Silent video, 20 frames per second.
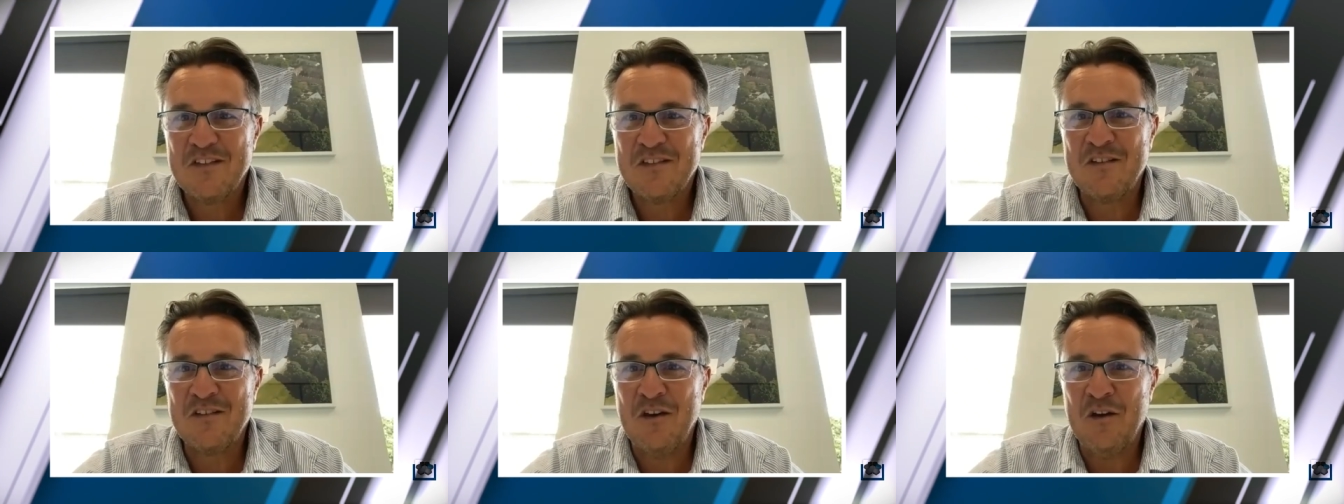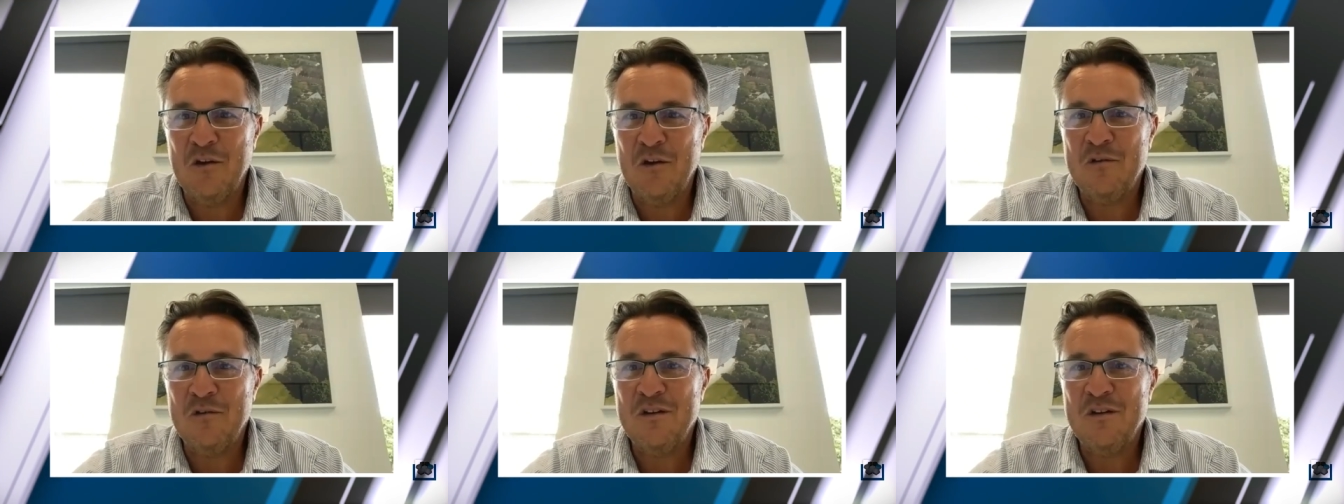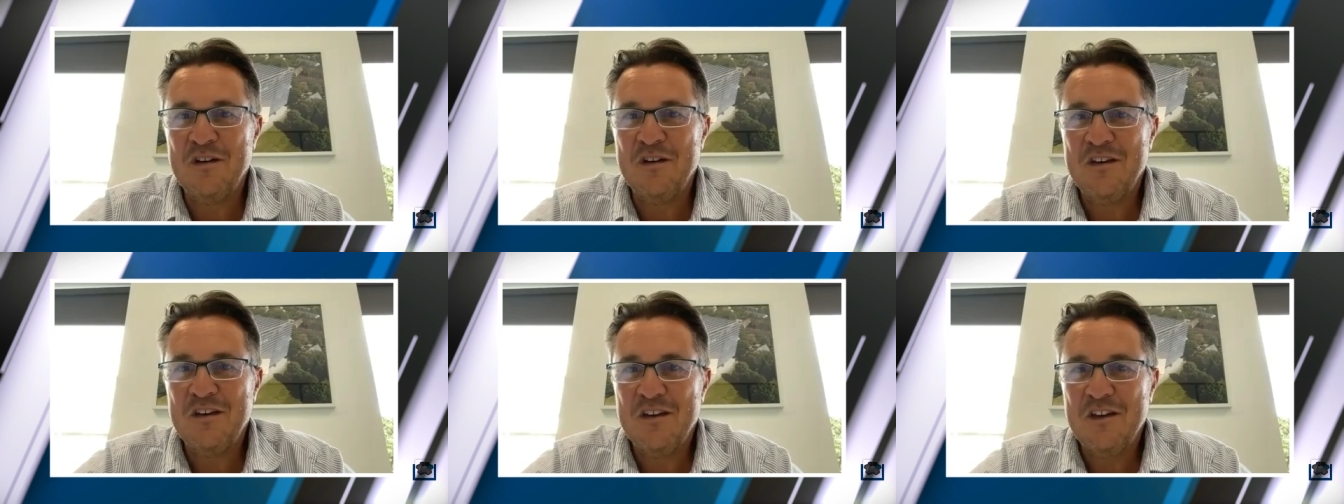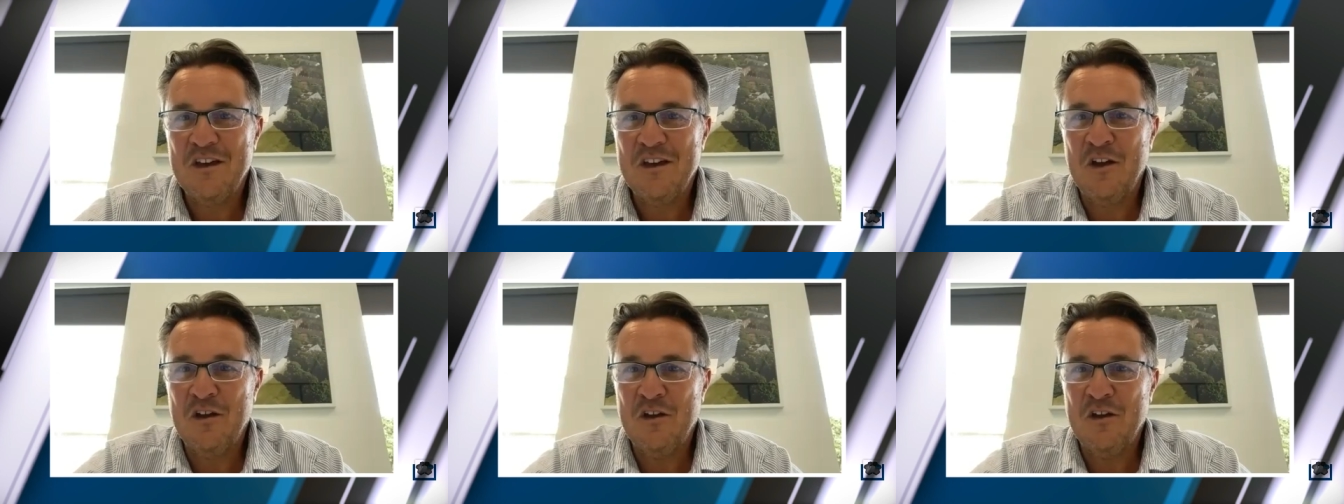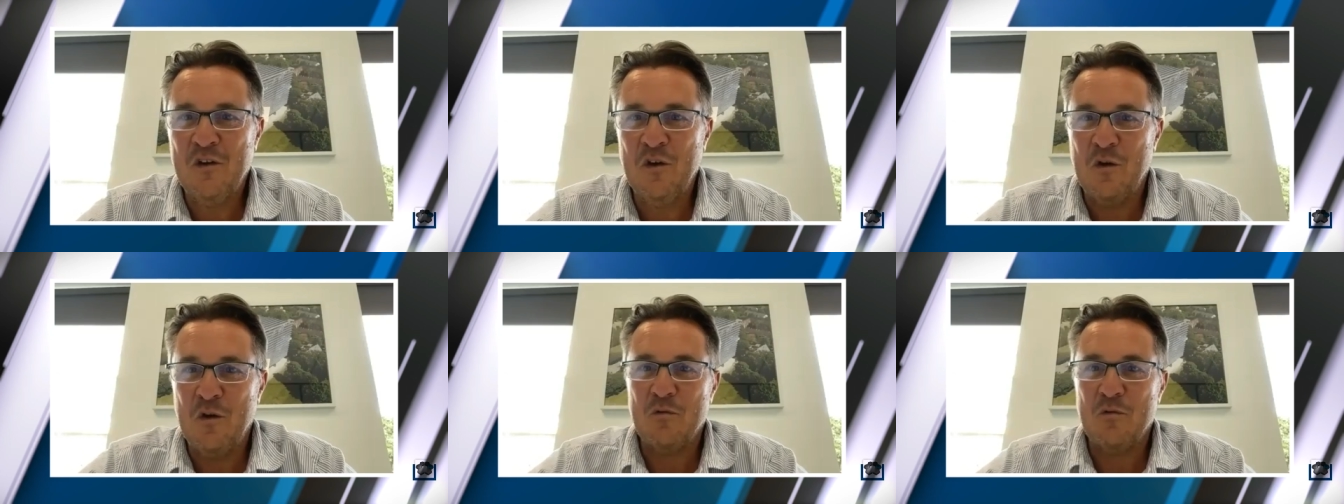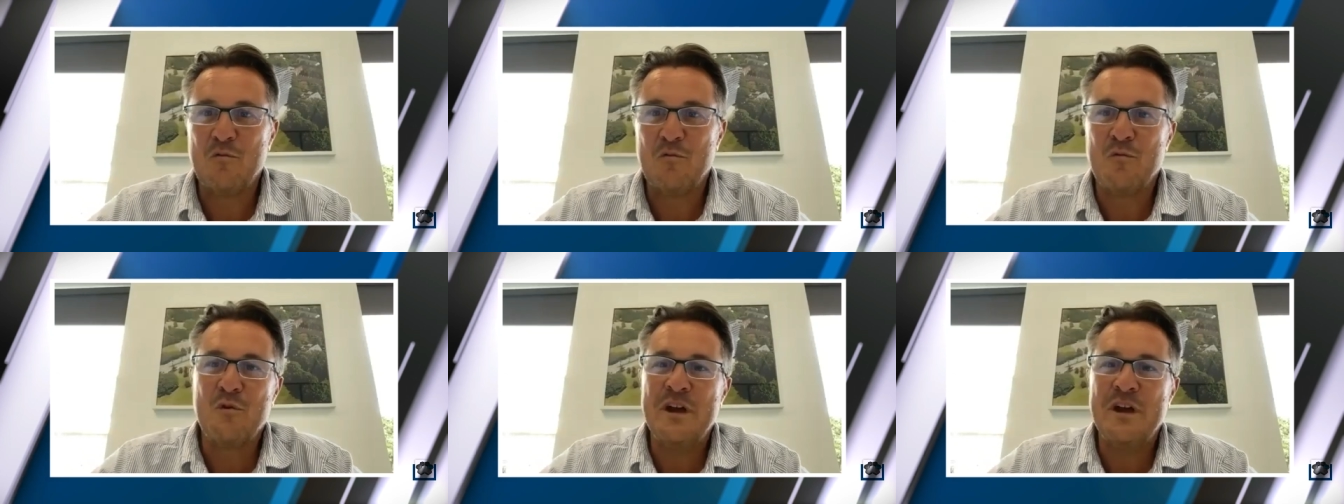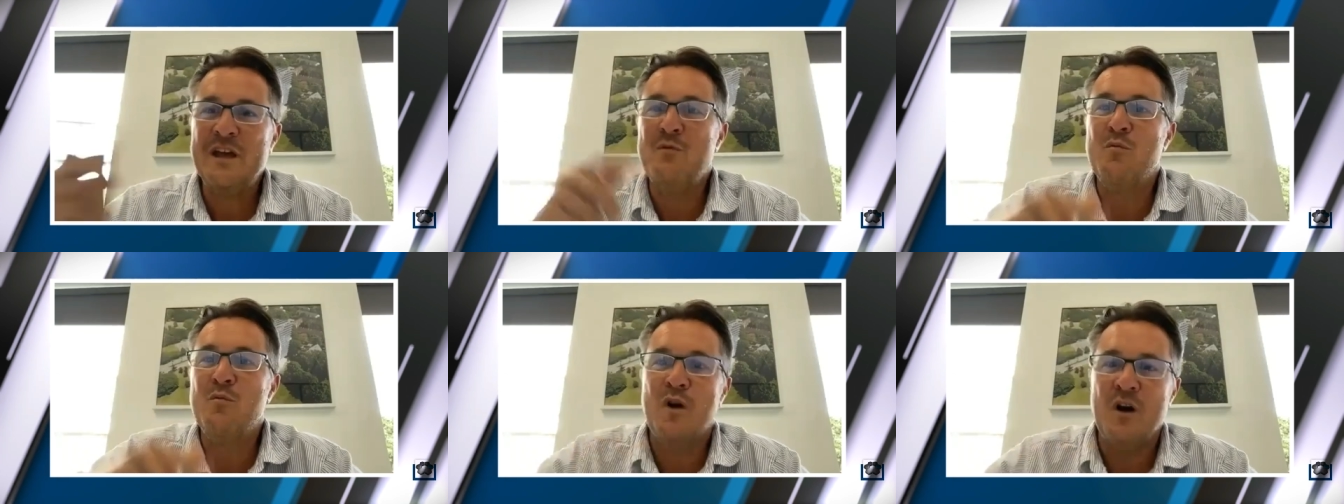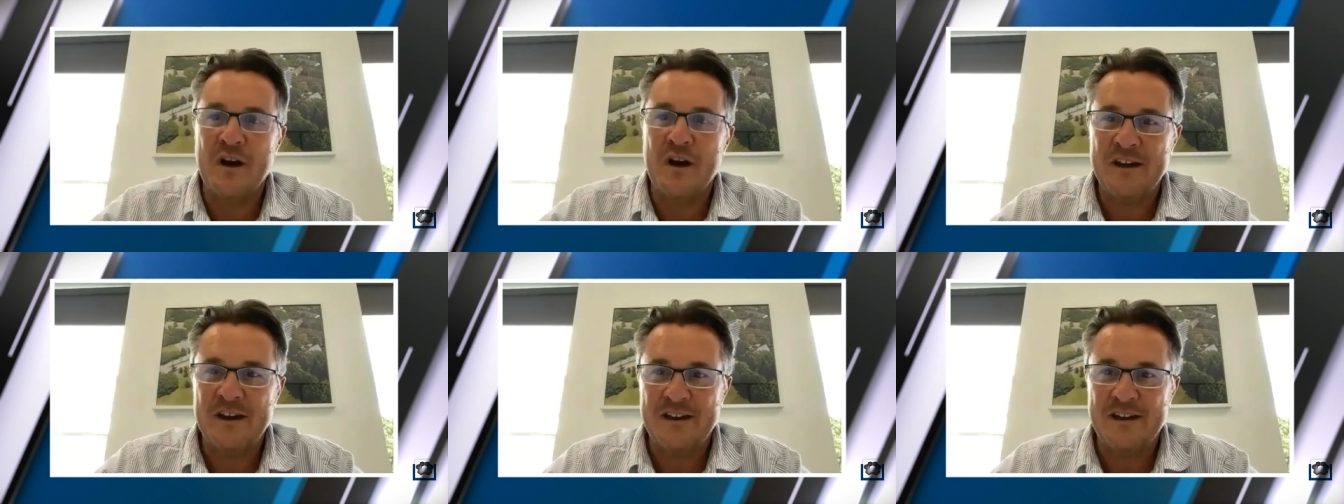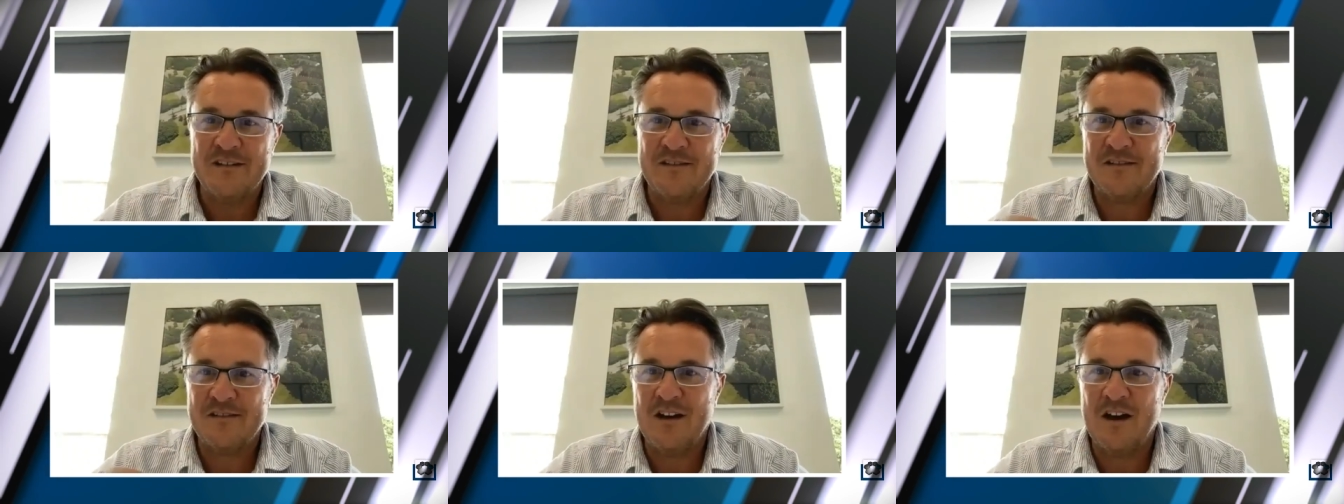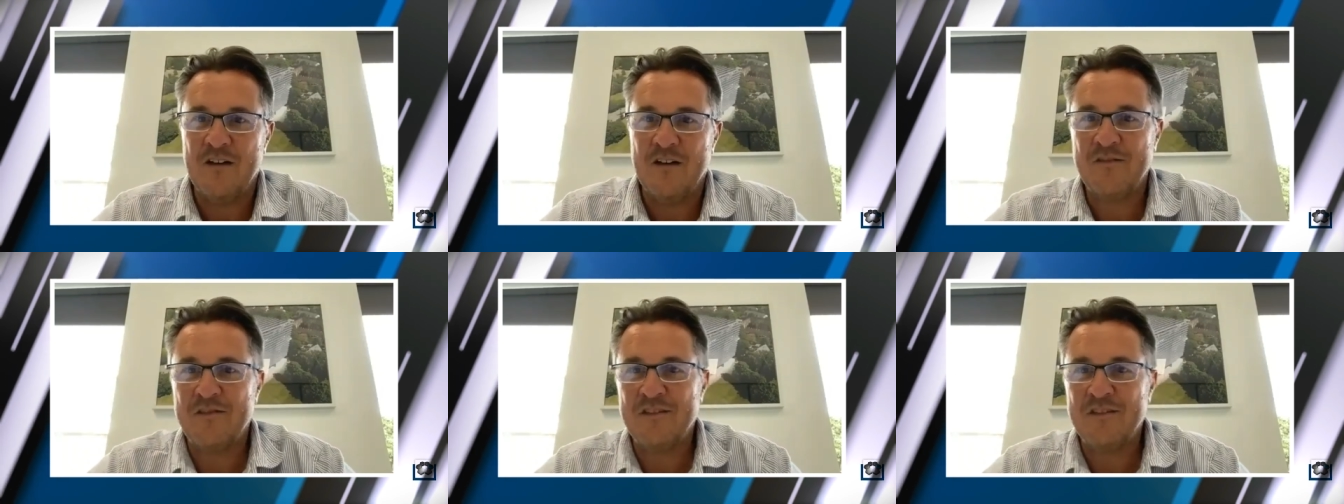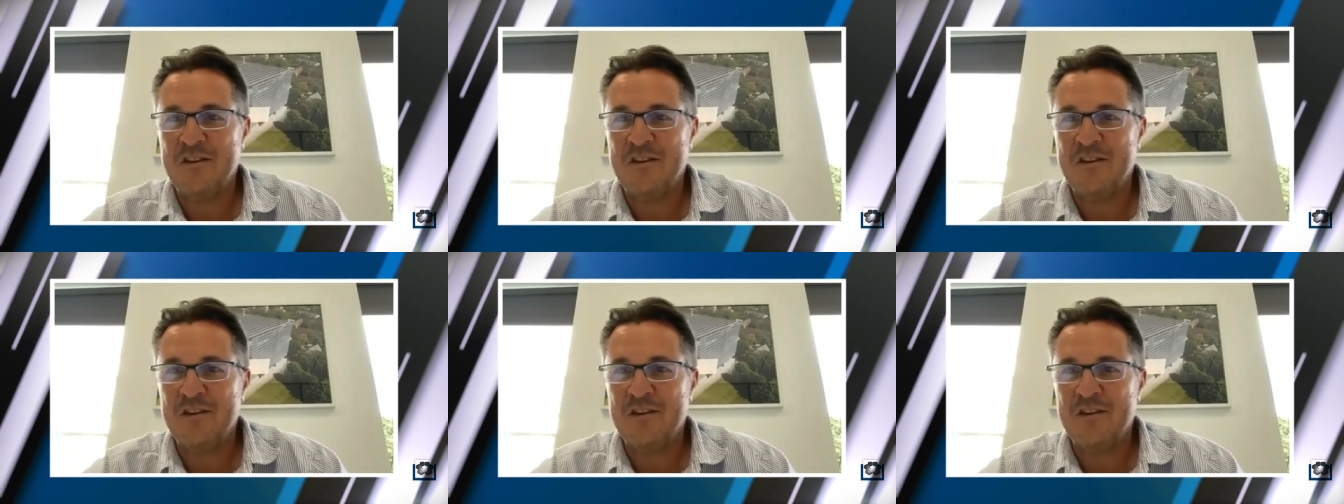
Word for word: So you know you're not reworking stuff.